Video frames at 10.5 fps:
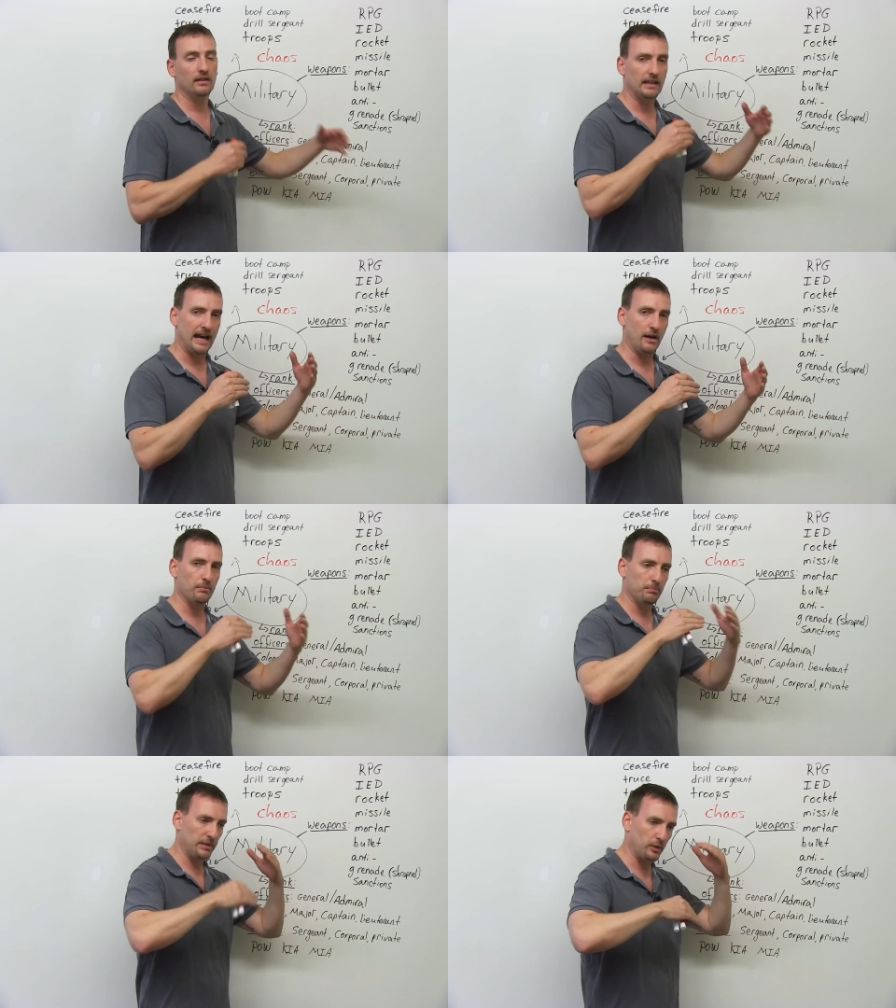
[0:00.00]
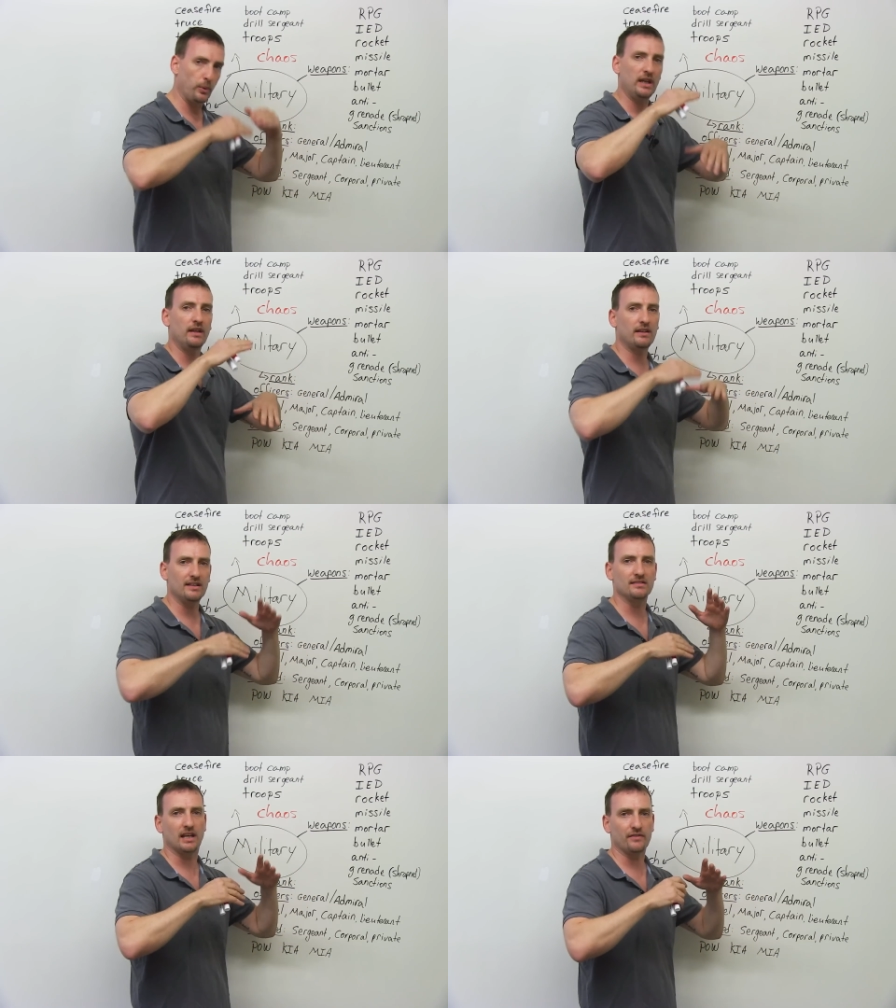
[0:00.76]
Now, between
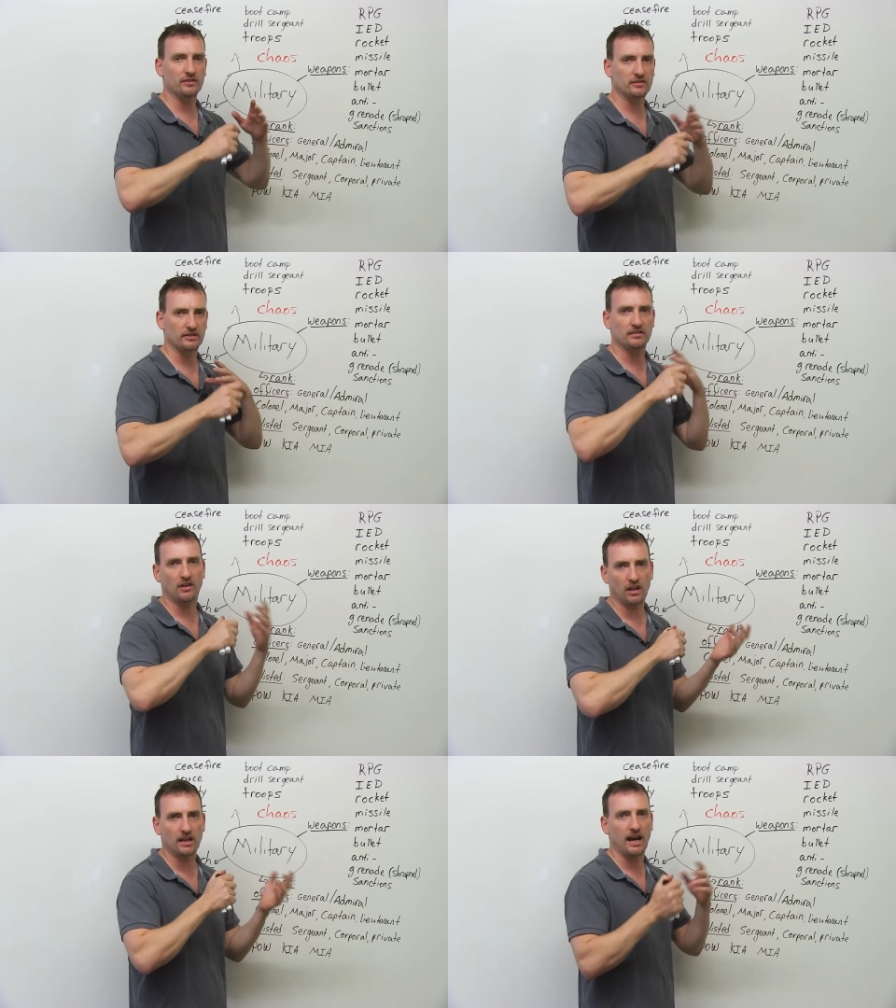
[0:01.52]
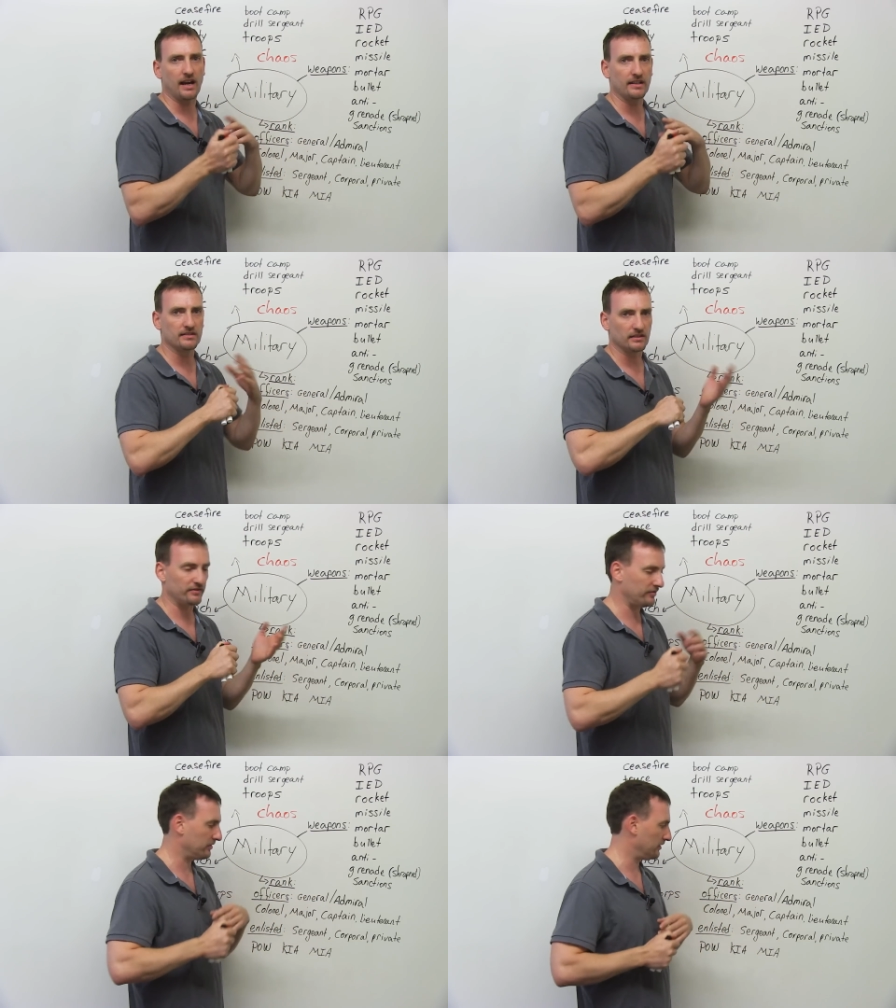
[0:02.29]
these levels, there's all kinds
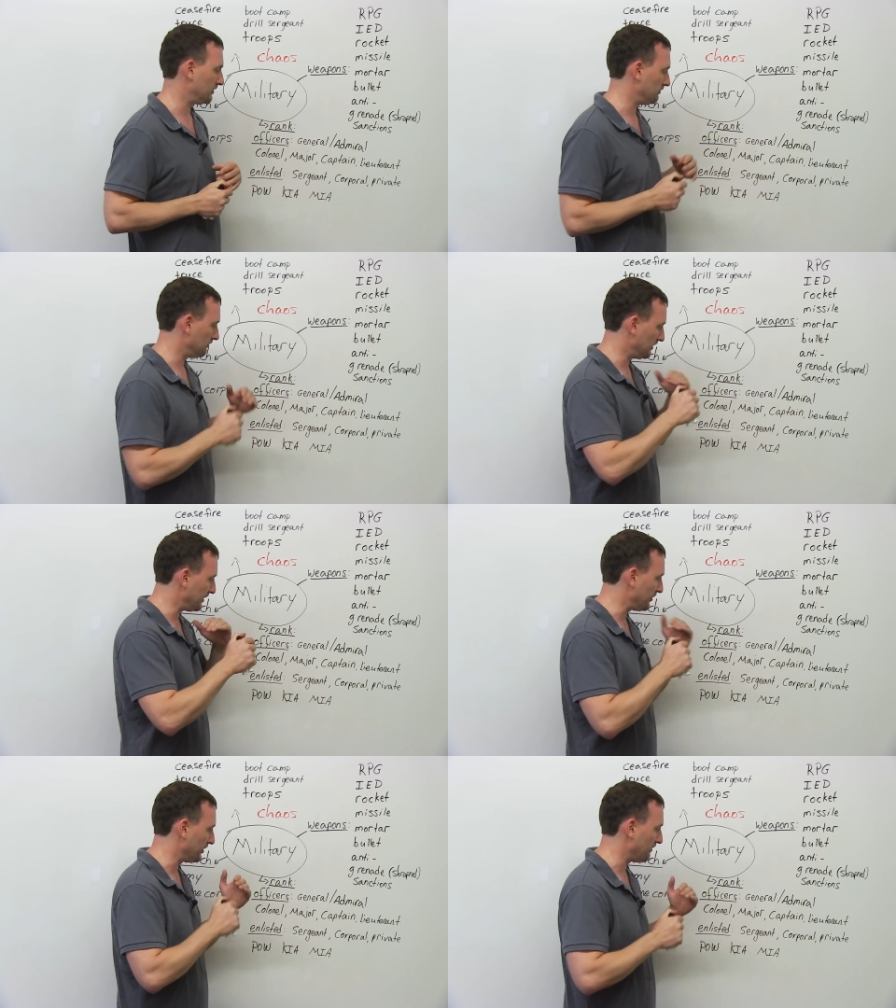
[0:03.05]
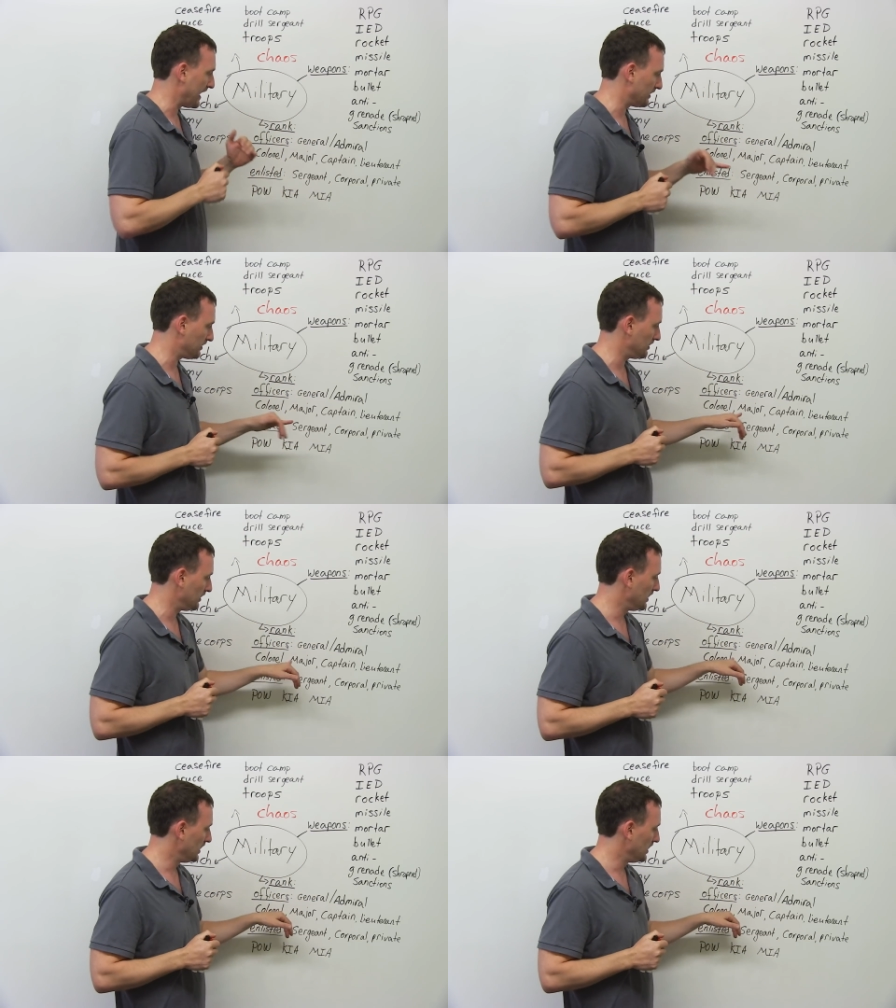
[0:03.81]
of different ranks.